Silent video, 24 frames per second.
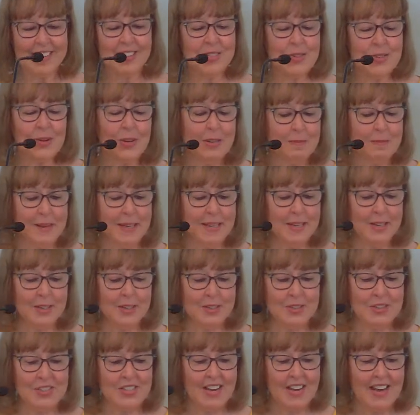So it
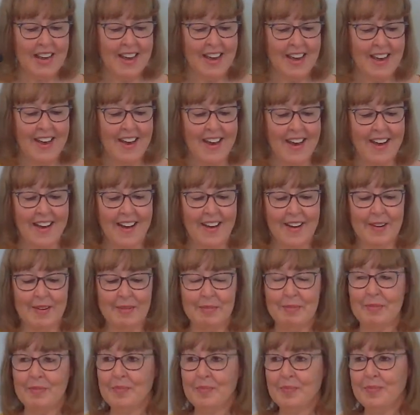appears
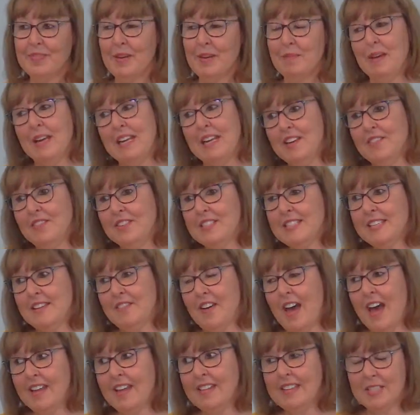um, that many of us
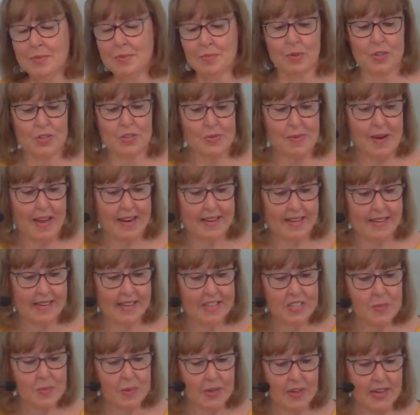have had these more dramatic
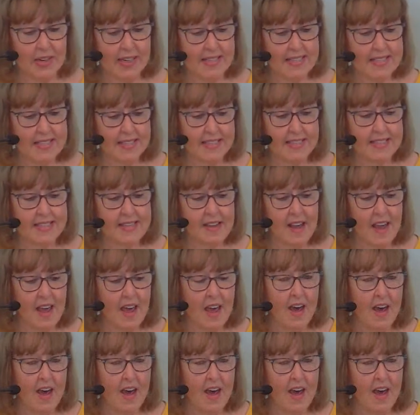experiences,